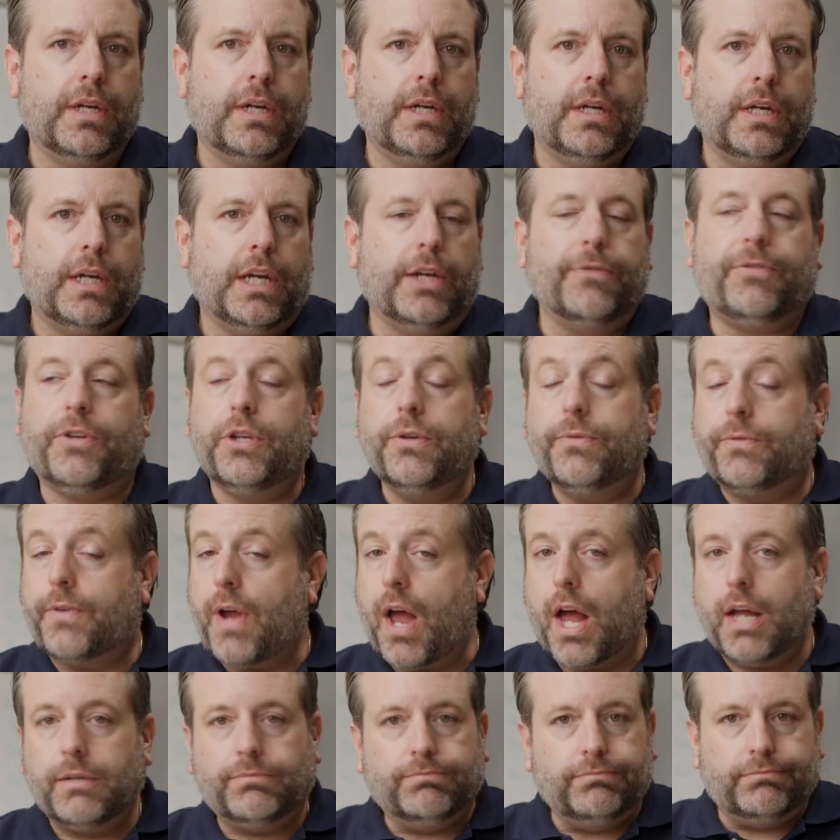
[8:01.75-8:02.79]
If you've
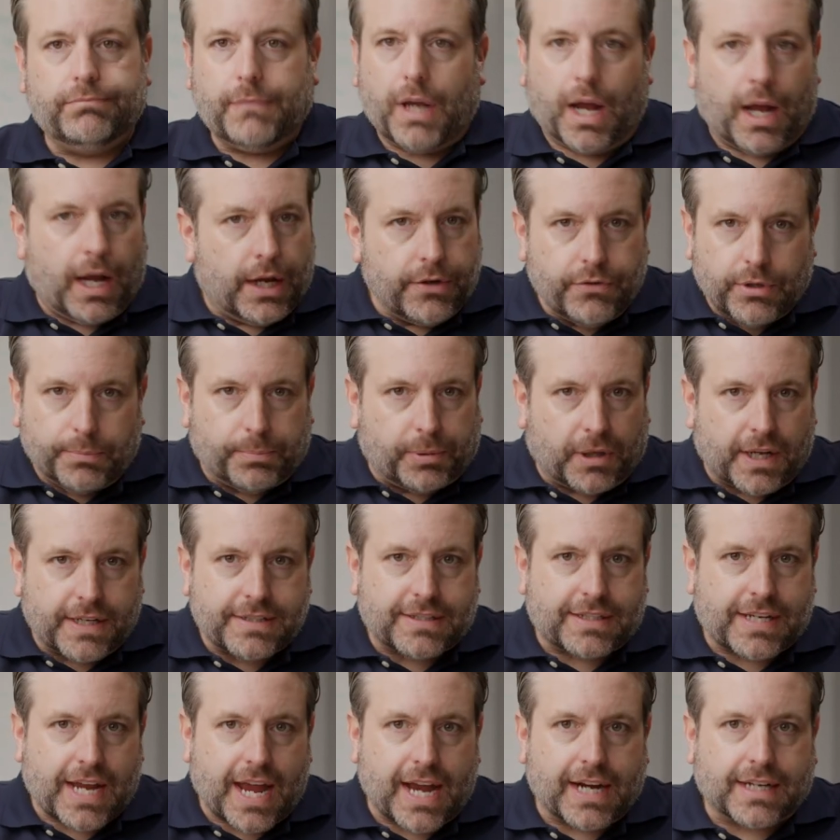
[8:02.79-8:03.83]
got 100 plus
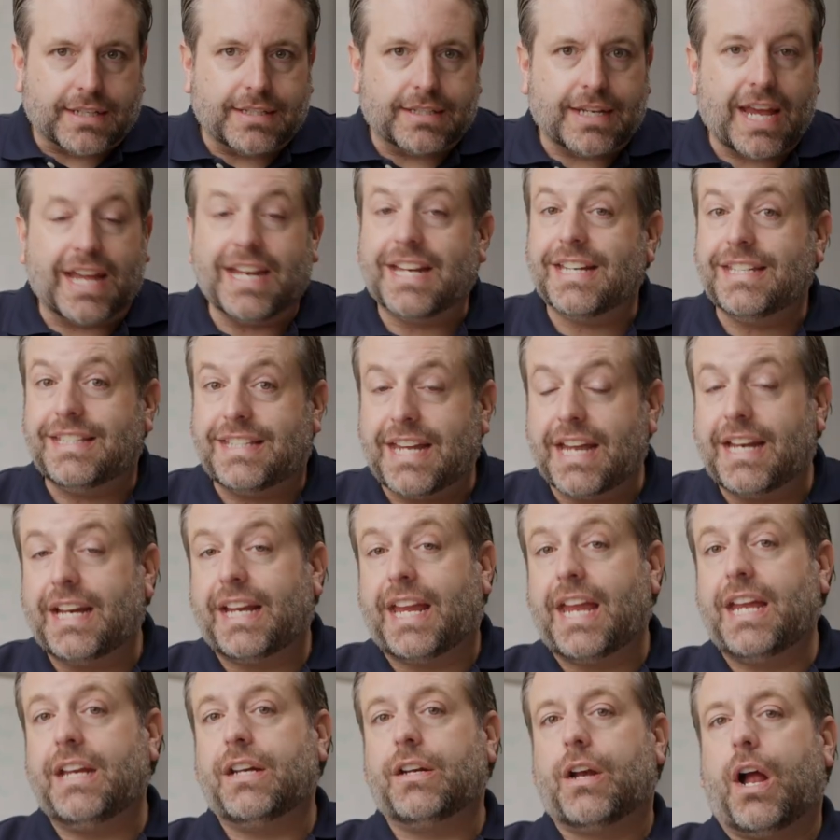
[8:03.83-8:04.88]
techs and a
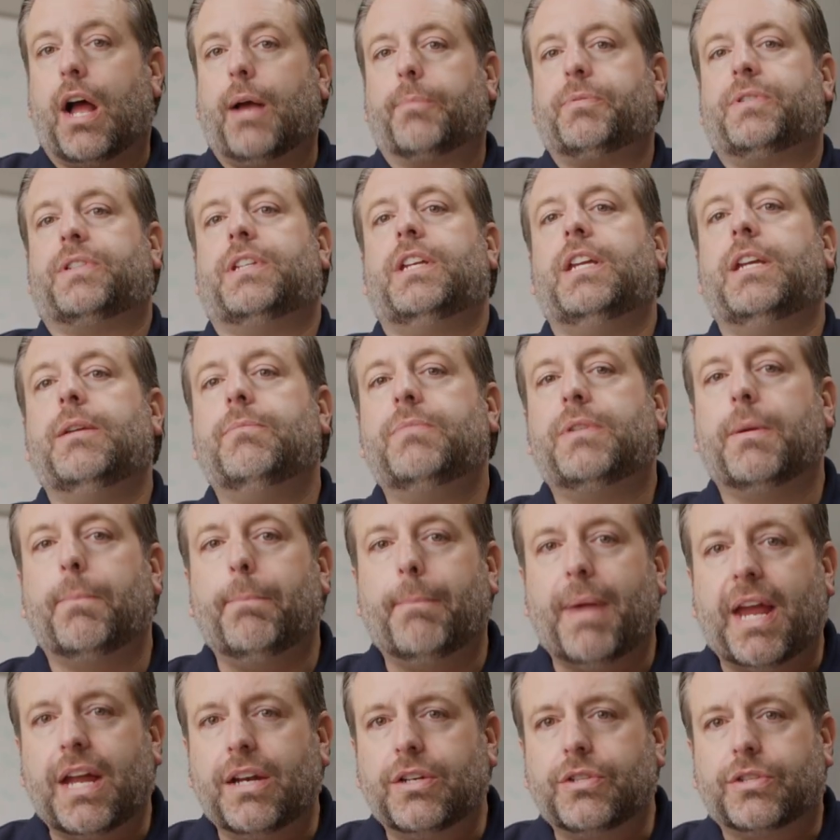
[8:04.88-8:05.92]
dedicated ops team to
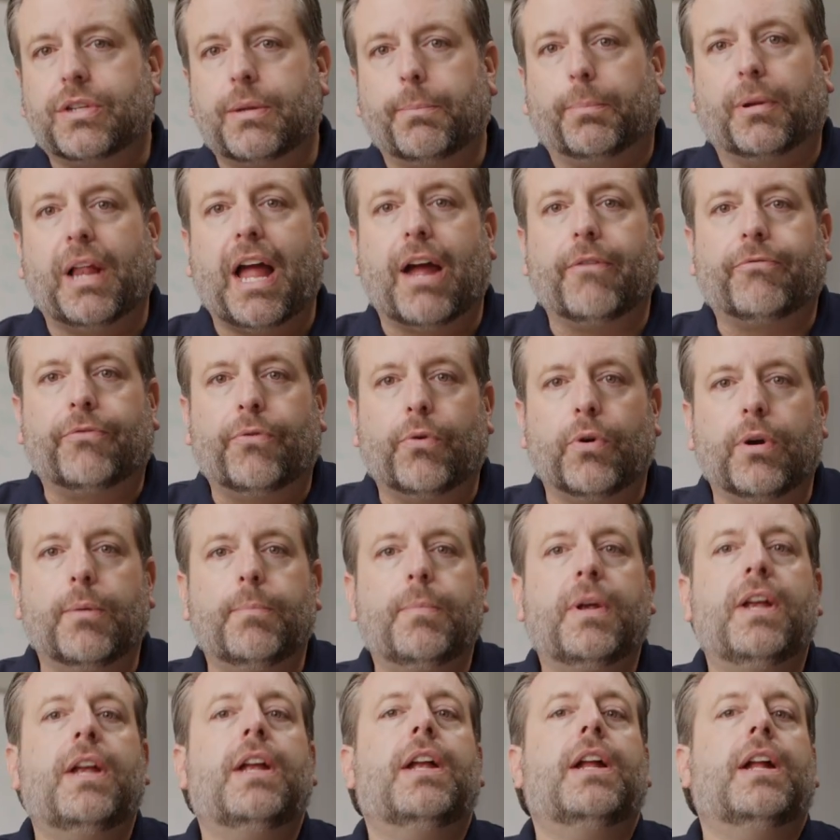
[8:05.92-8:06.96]
manage the platform,